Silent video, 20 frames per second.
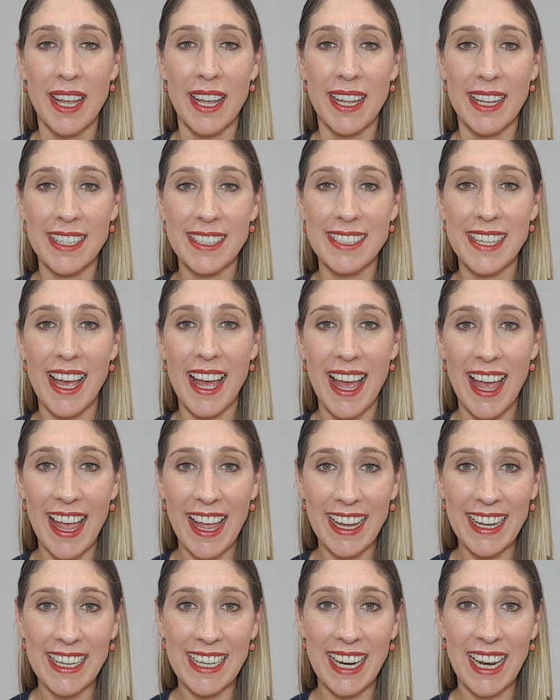It's a
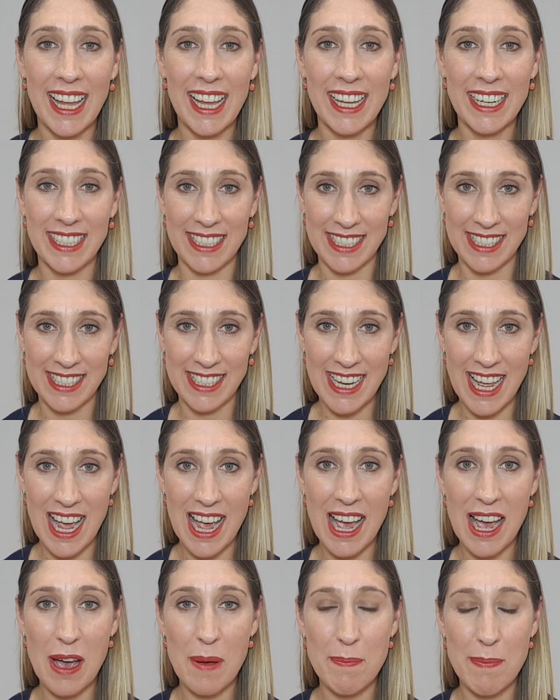hang glider
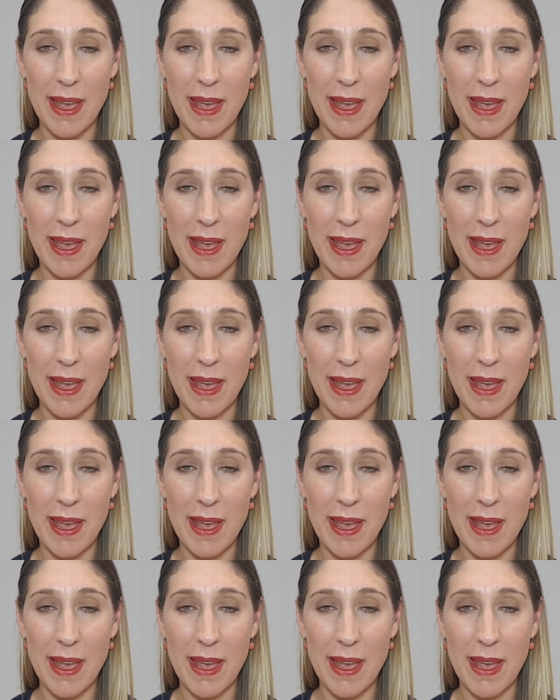star